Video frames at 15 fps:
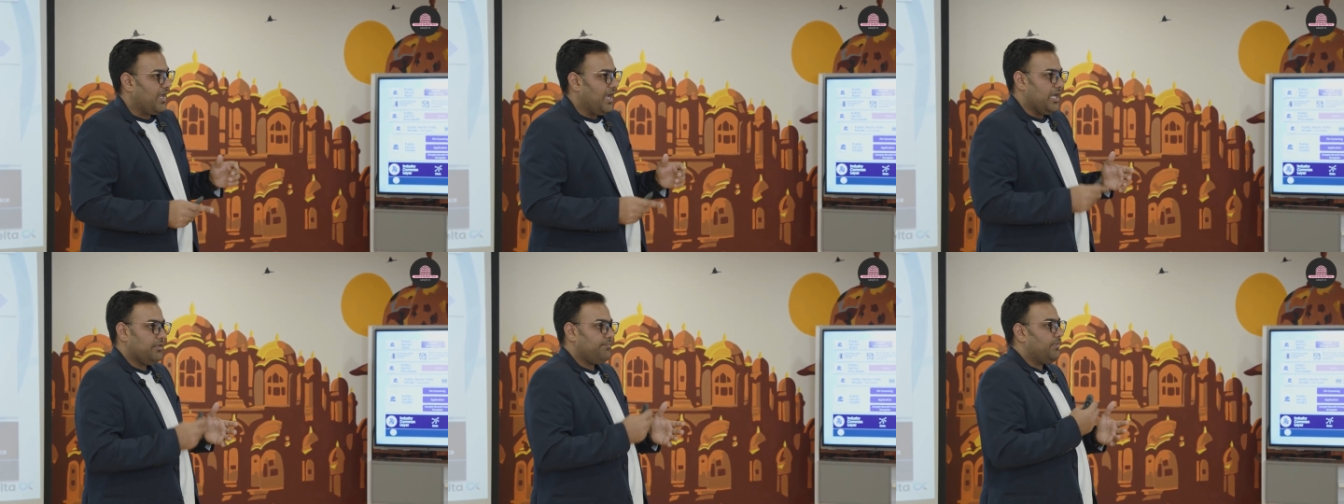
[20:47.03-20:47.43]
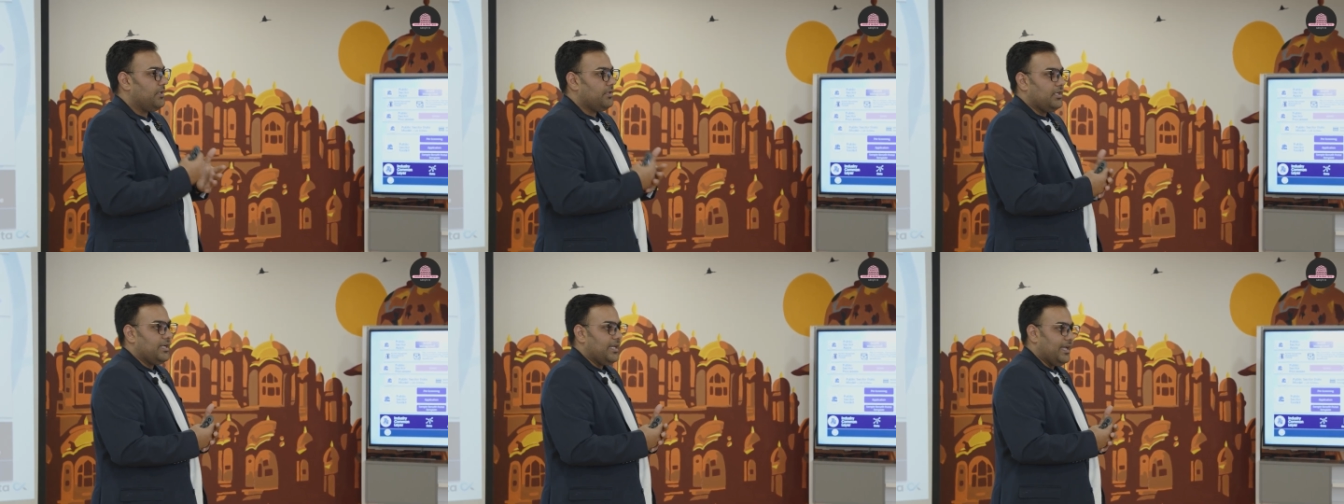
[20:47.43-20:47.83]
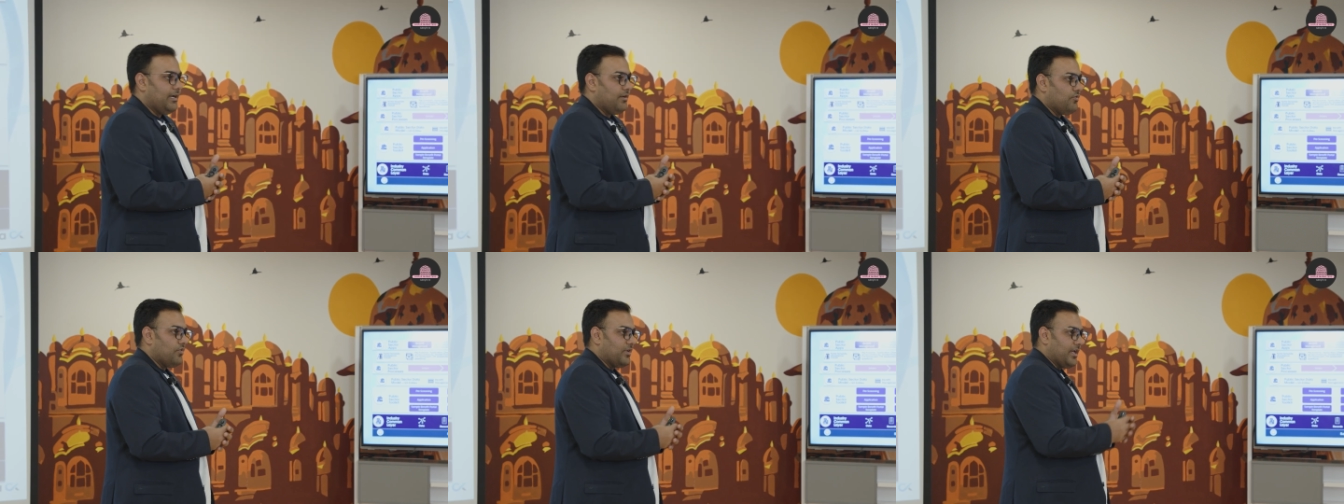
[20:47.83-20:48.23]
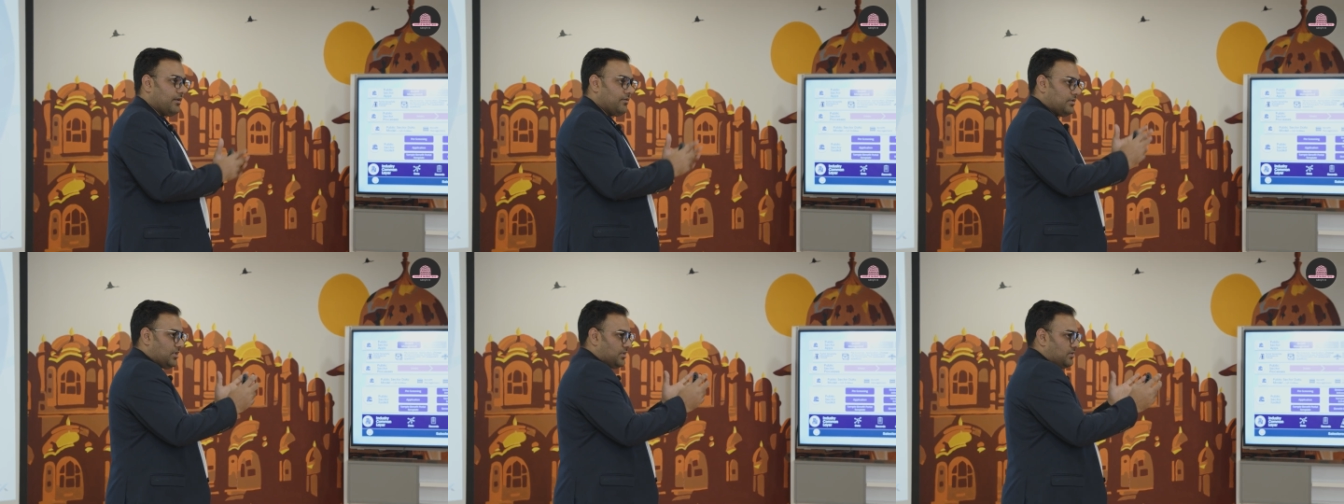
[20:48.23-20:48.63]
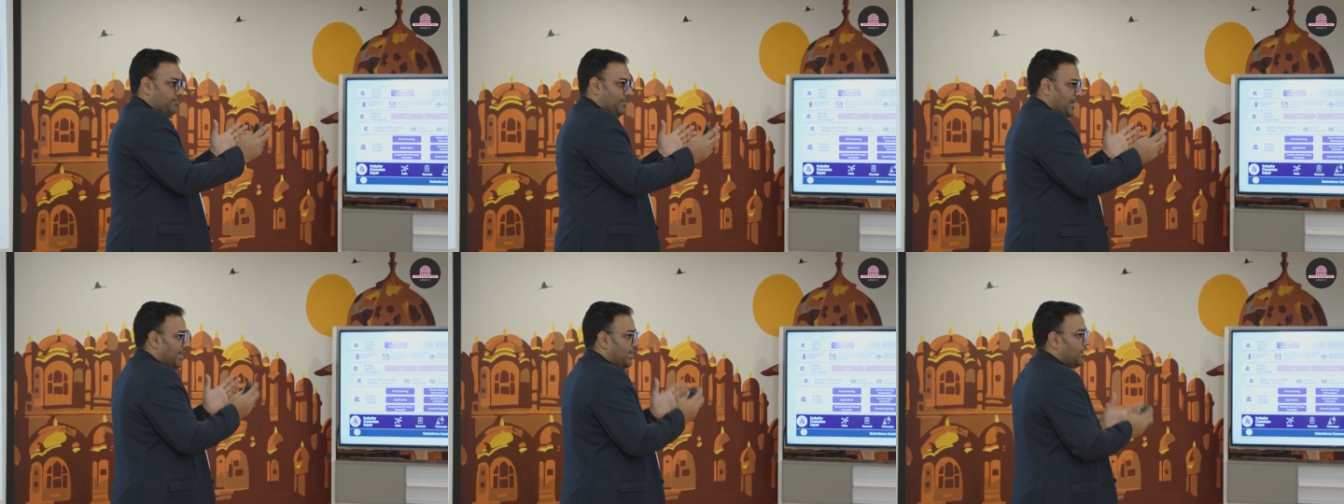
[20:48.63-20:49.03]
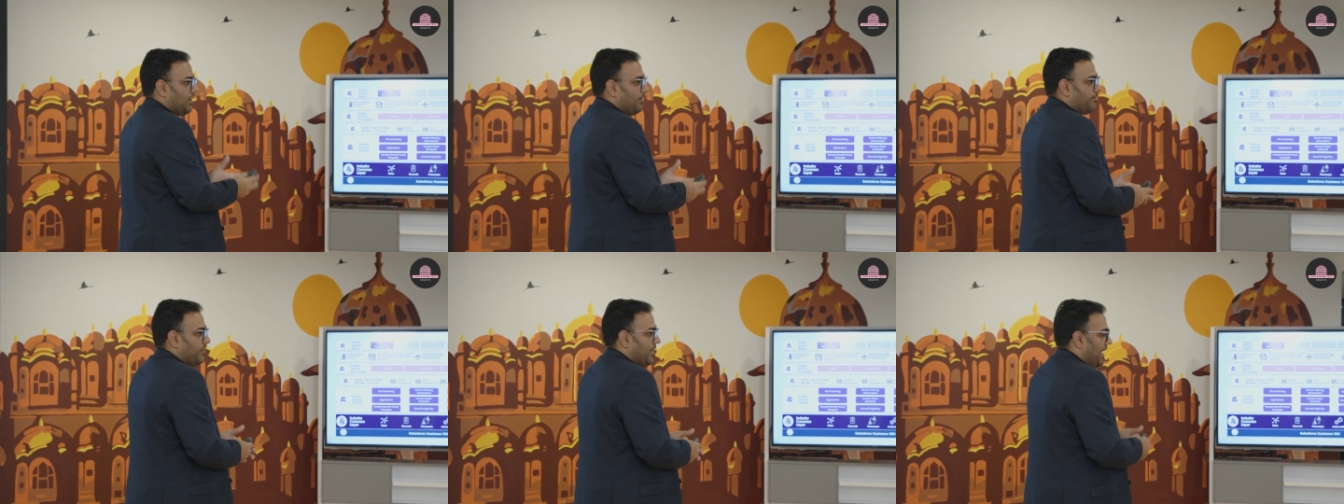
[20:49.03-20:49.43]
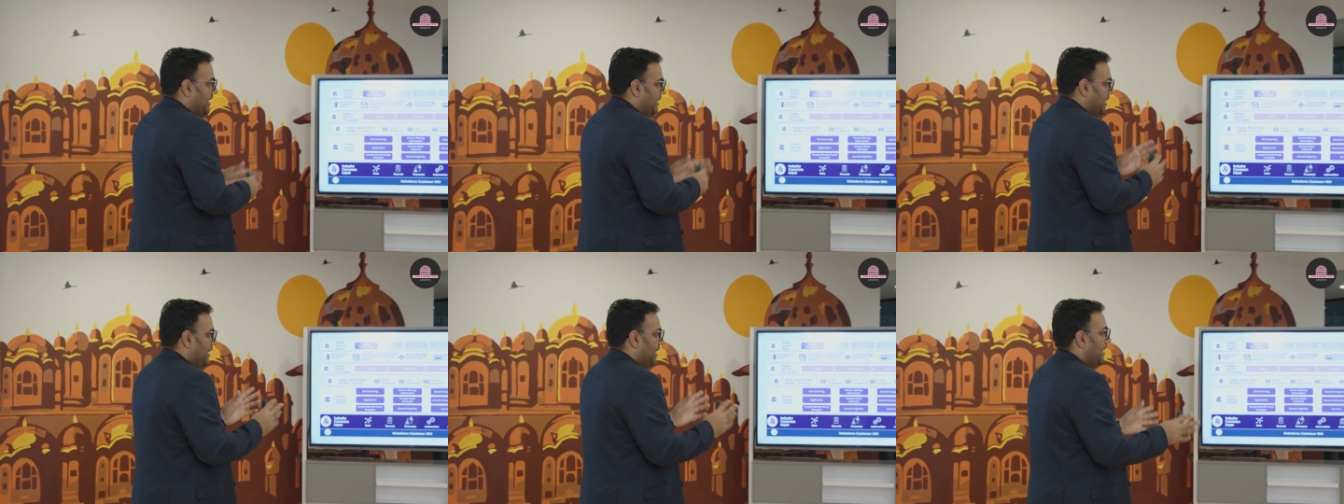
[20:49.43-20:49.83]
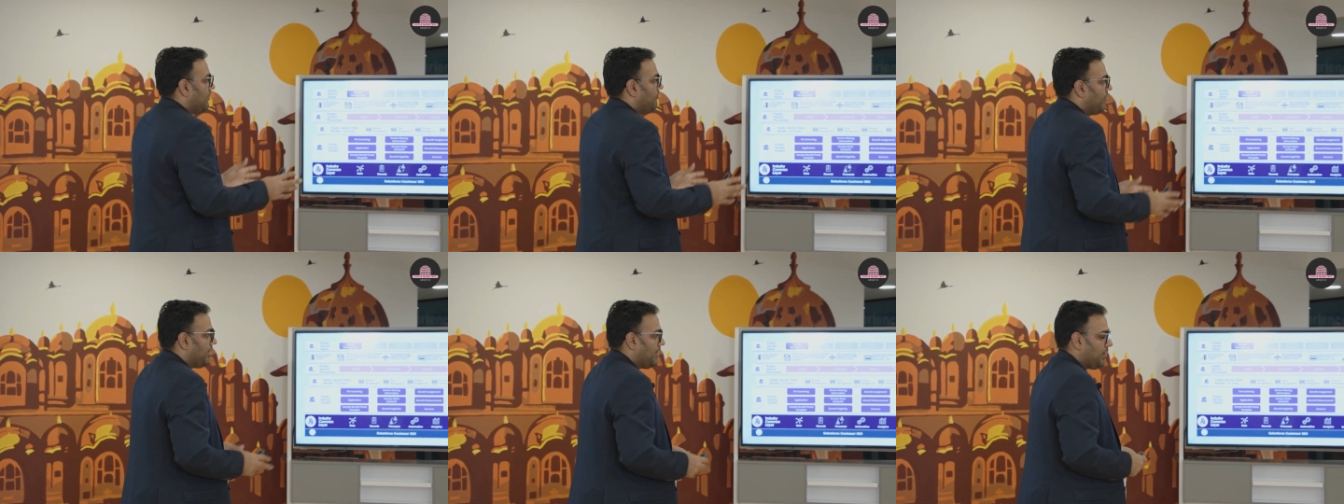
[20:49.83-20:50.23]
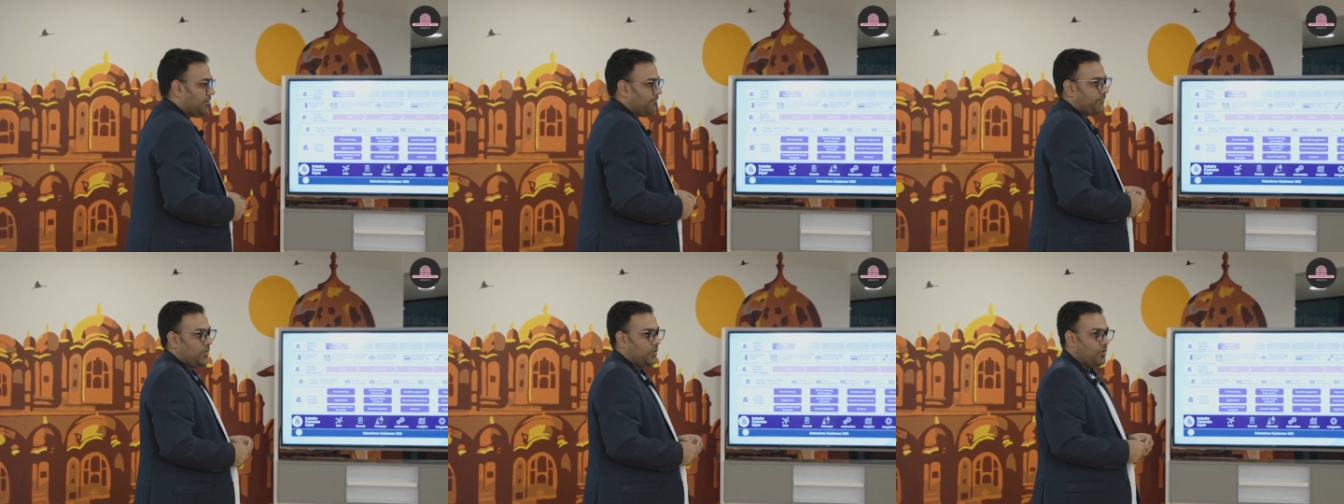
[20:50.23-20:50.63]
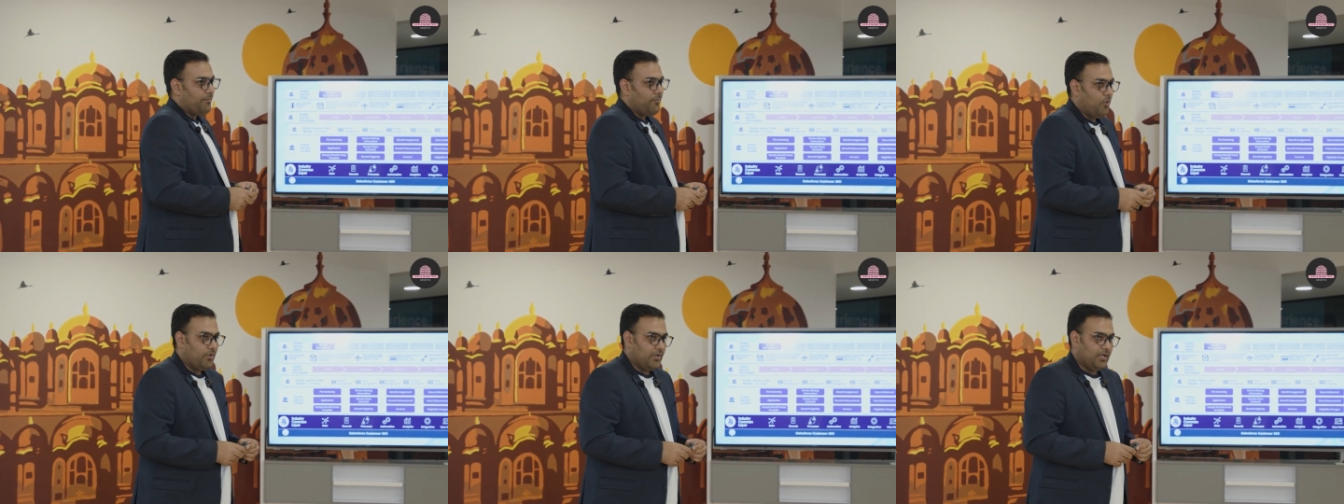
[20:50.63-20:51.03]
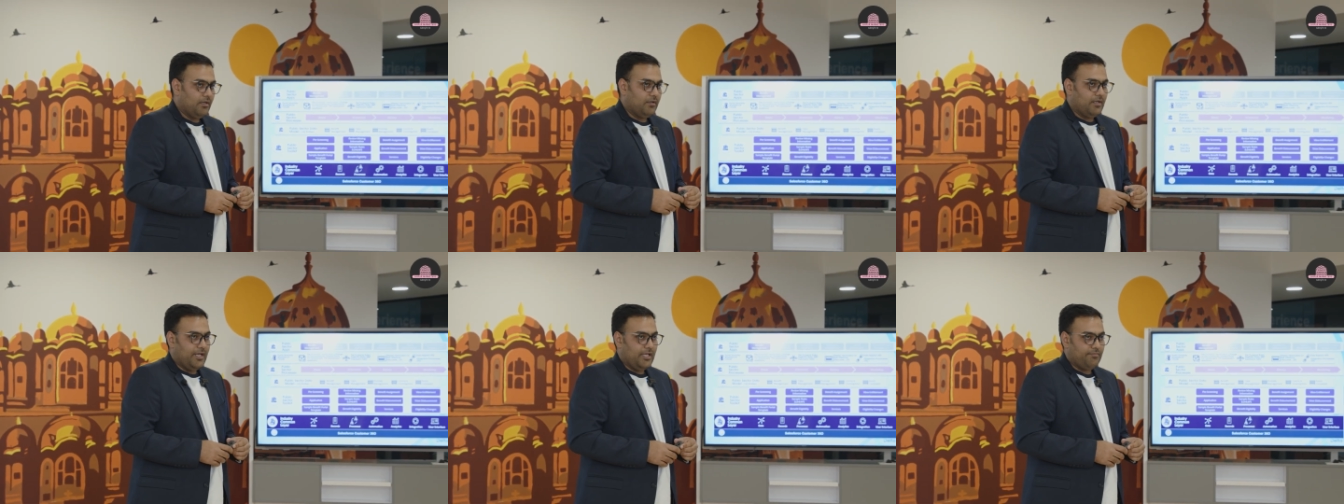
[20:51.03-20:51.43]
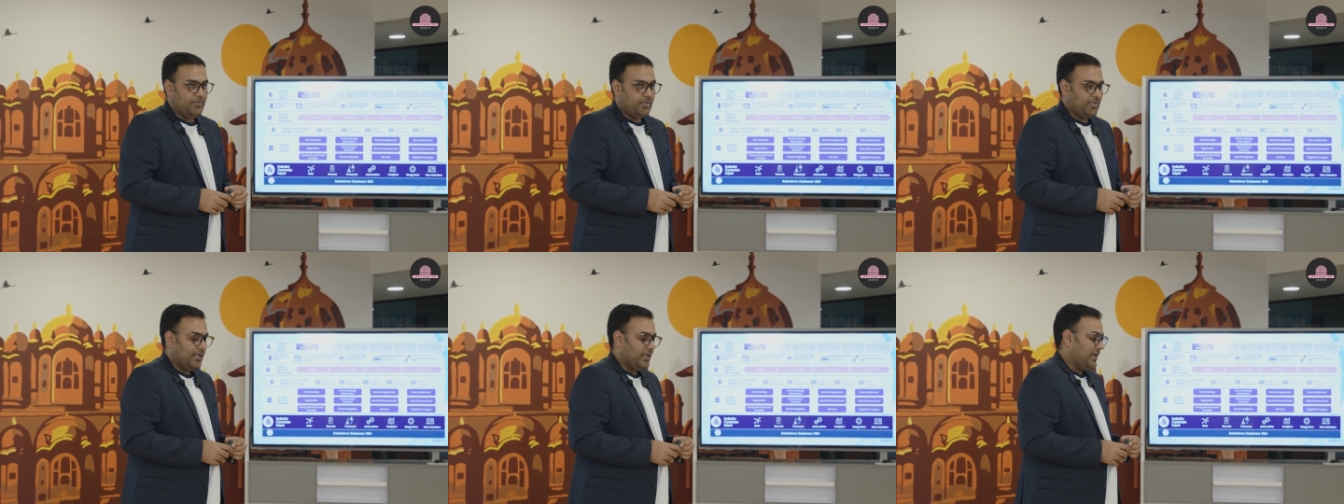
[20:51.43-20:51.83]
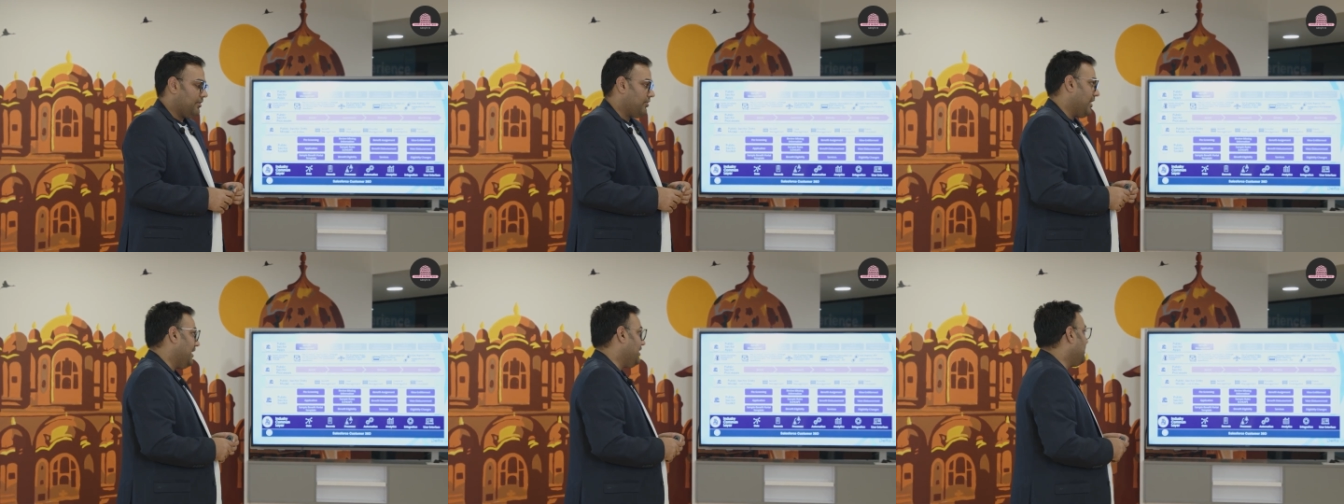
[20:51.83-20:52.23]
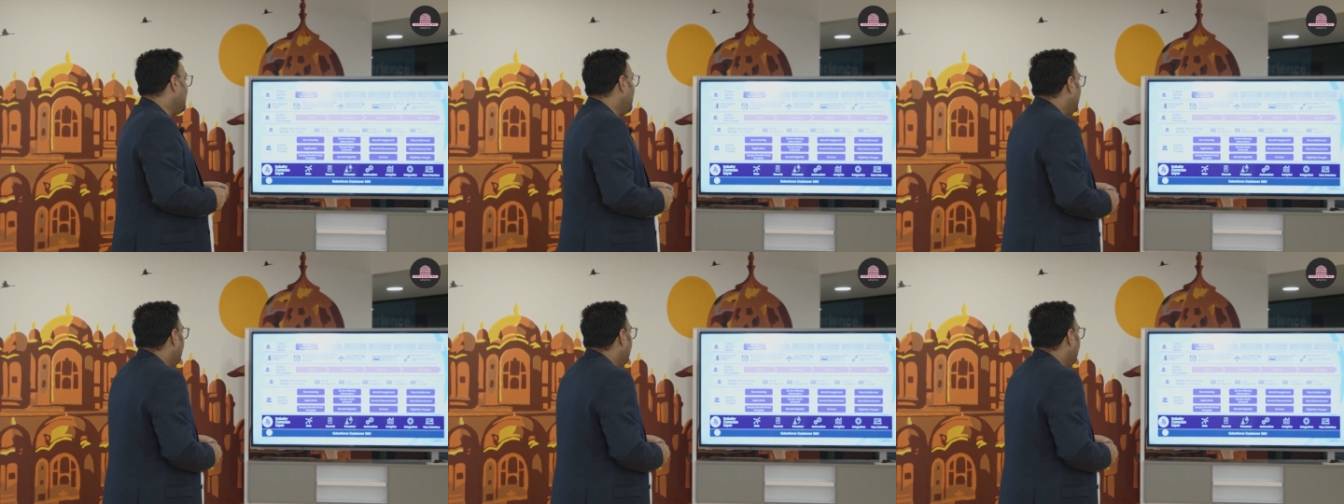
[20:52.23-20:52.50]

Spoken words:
As per the need, you can just pick it up and create one portal as per the need, right?